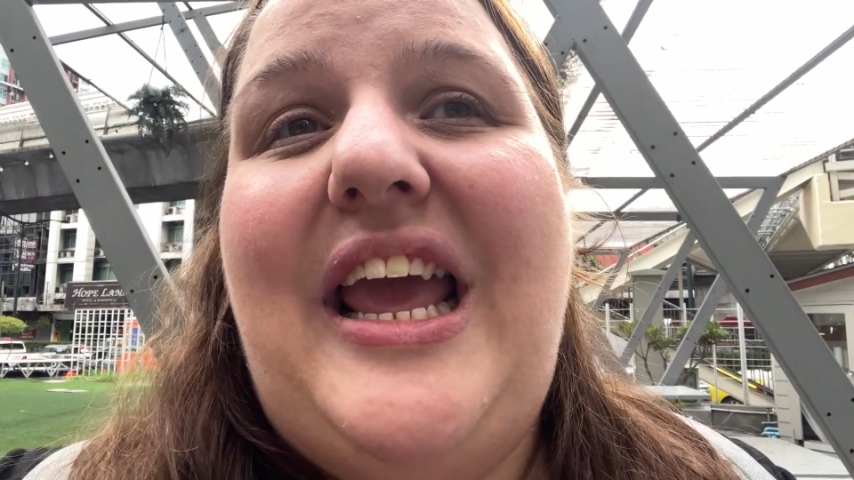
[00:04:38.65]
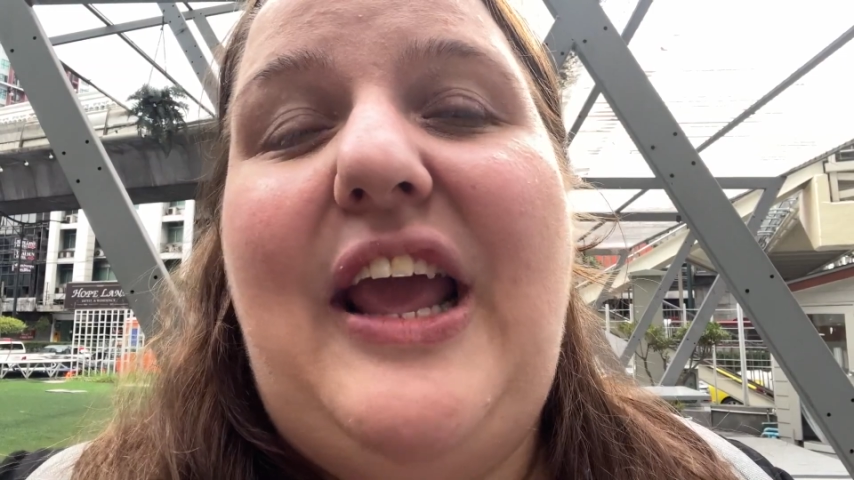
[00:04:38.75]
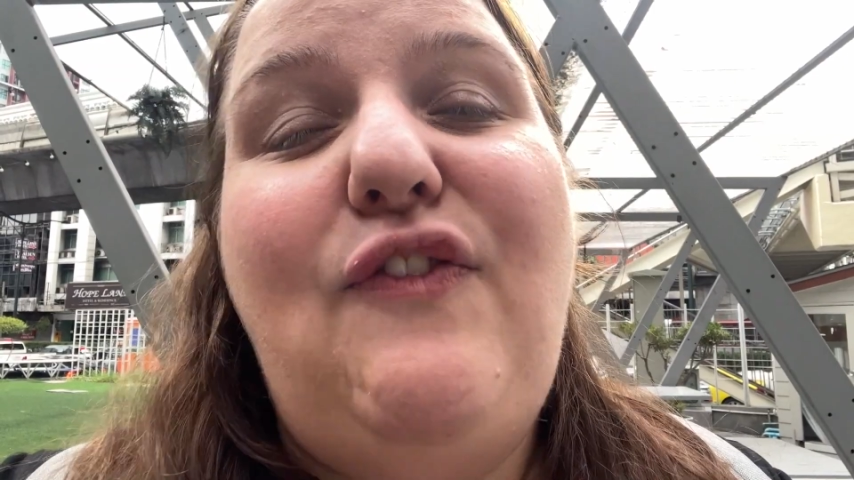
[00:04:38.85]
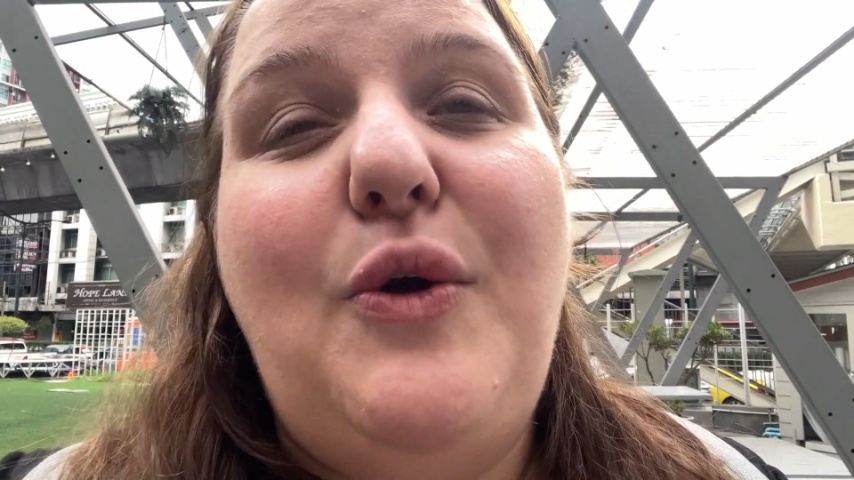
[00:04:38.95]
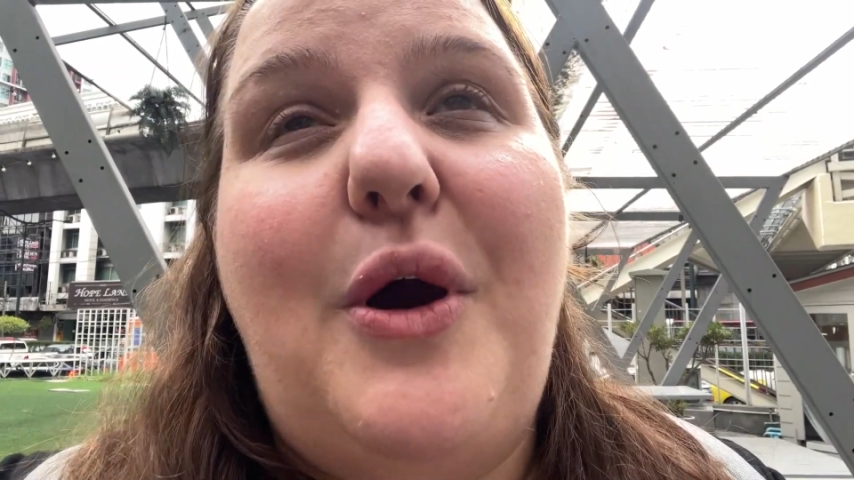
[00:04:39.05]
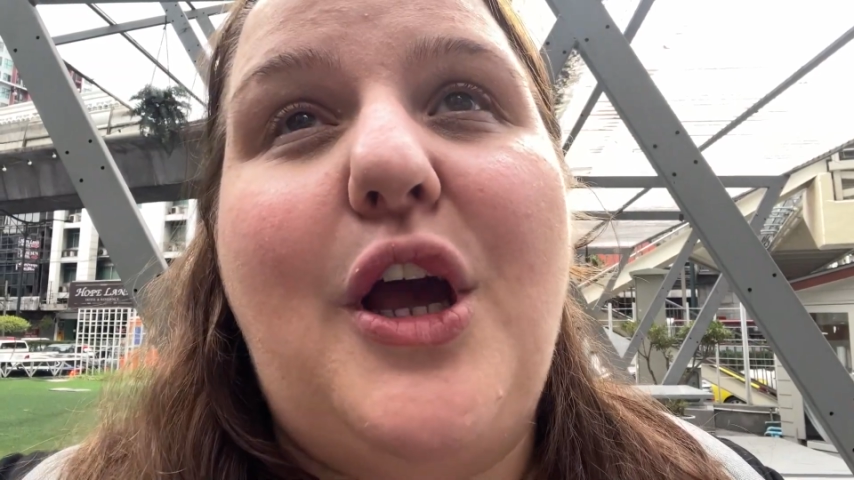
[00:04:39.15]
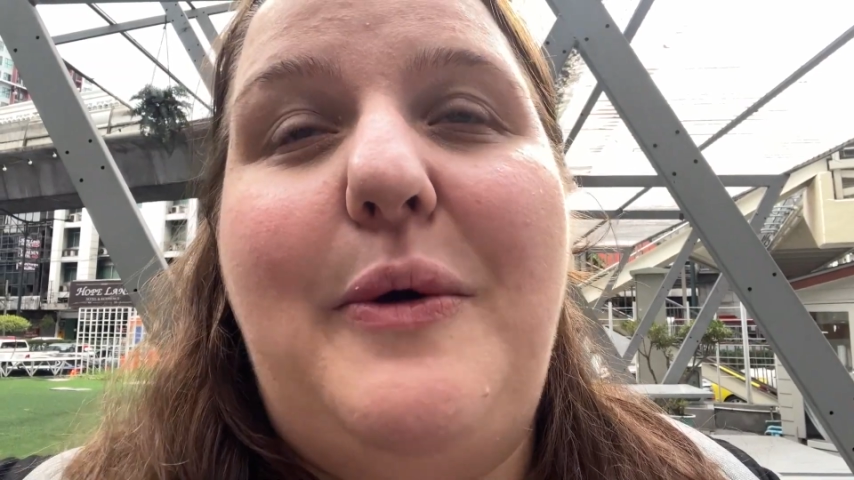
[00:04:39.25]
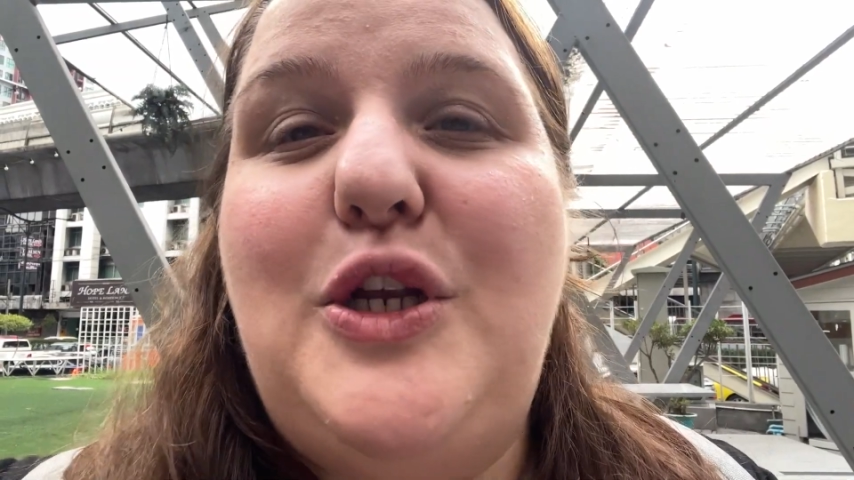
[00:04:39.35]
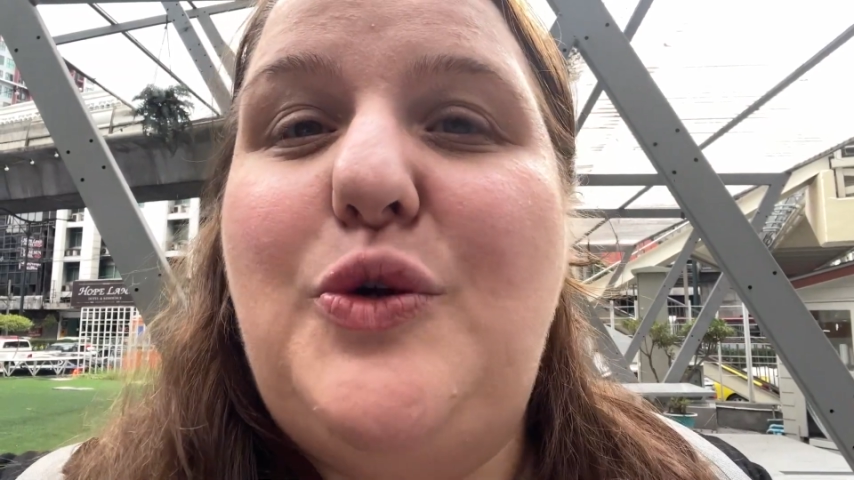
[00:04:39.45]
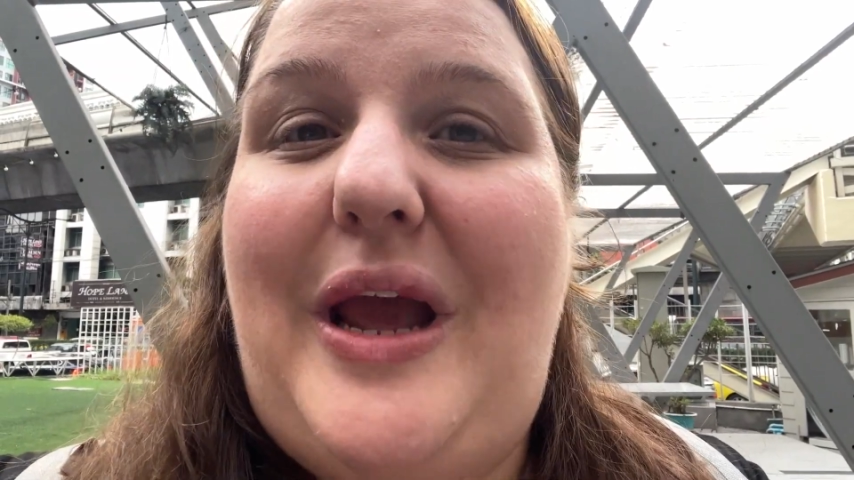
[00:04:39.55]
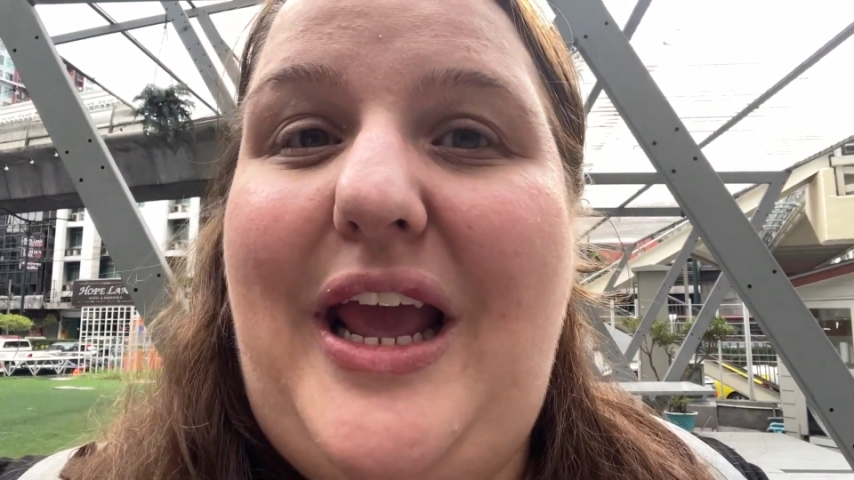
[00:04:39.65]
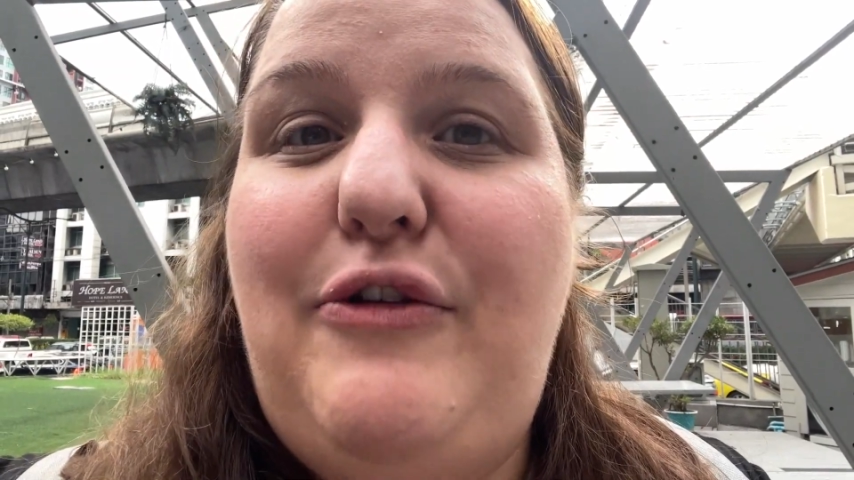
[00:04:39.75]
If you are going to a